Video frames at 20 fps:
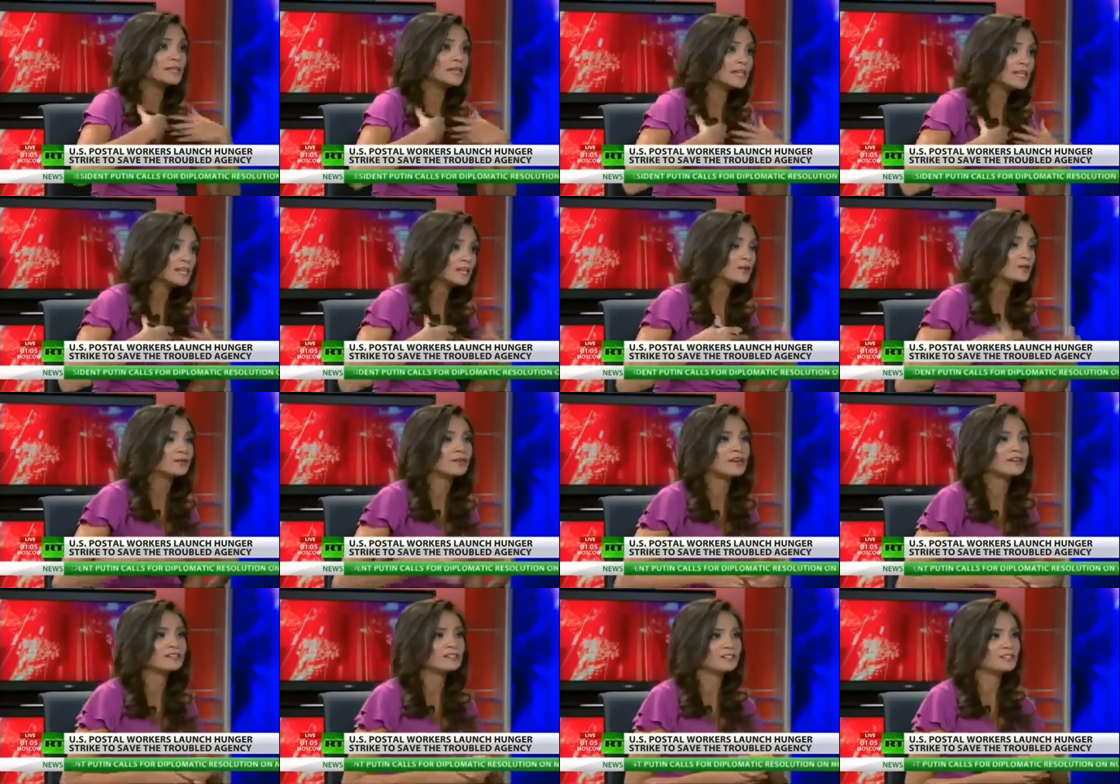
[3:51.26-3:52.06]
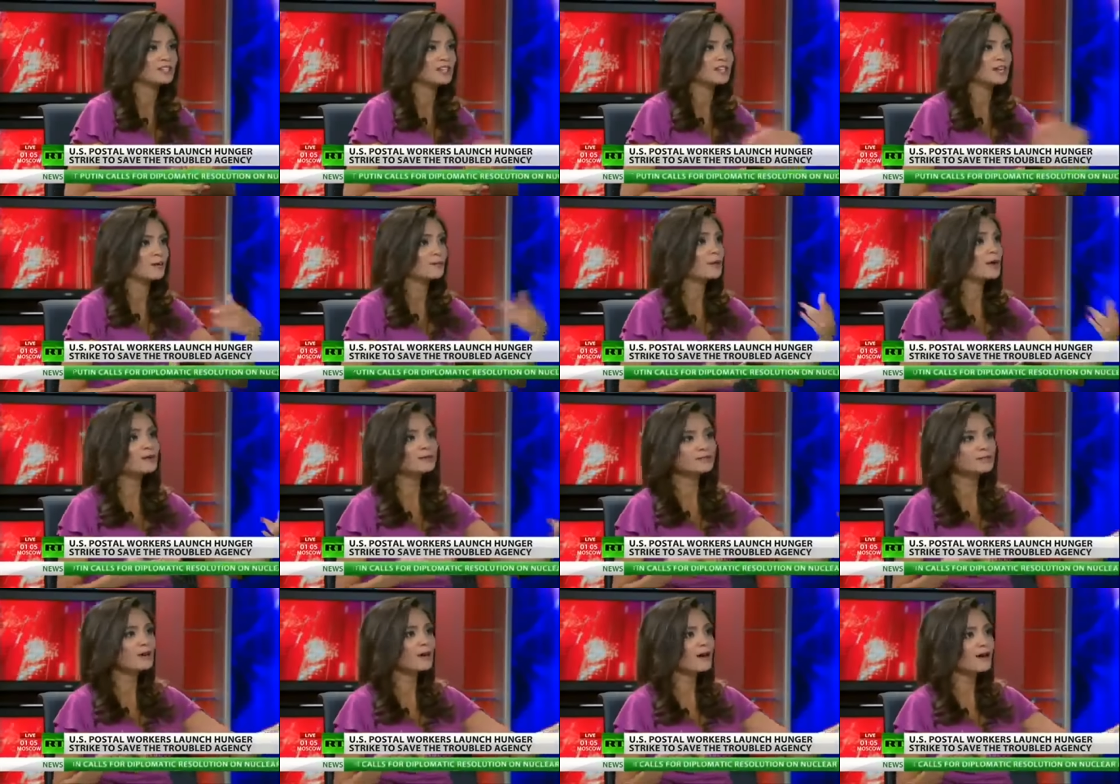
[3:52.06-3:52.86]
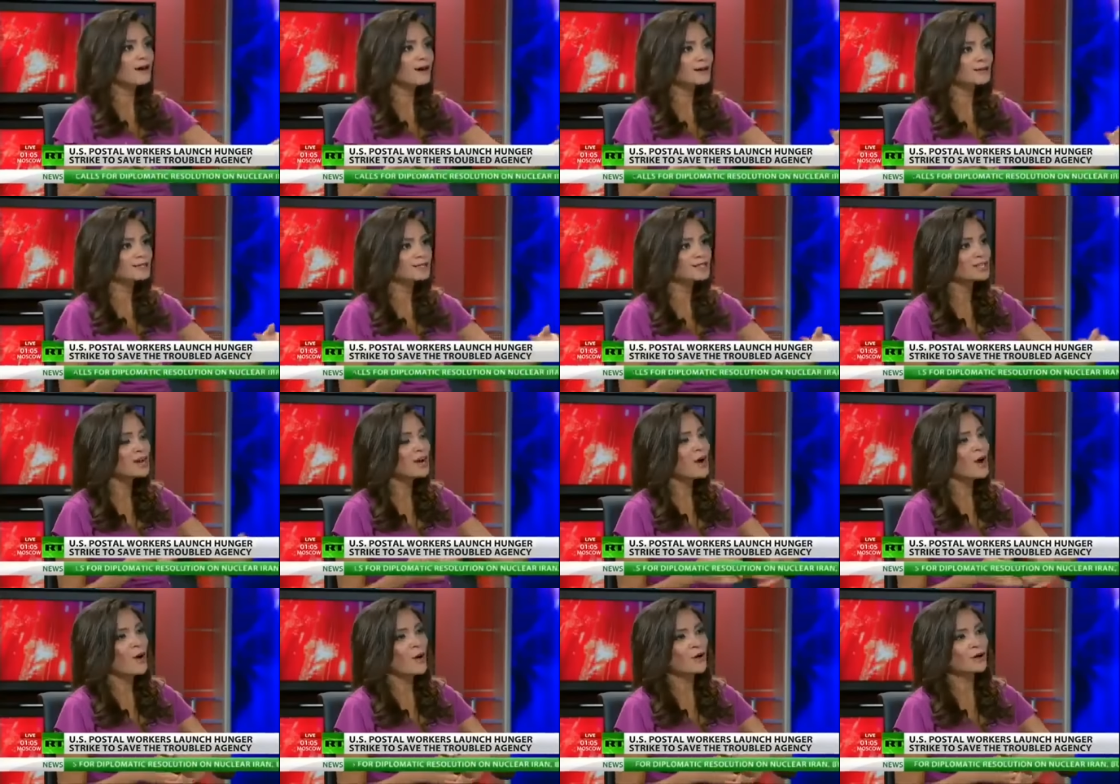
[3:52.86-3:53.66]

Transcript: me, who likes to send out postcards right.